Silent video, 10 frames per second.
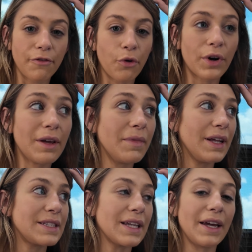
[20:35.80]
40
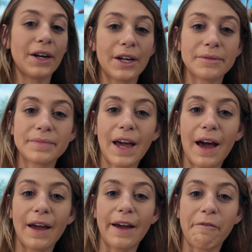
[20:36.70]
minutes later,
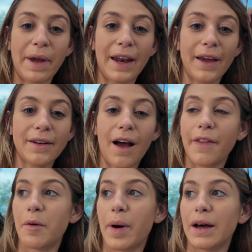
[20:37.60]
I have made it
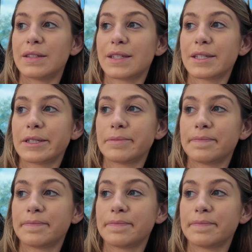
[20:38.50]
on the bus.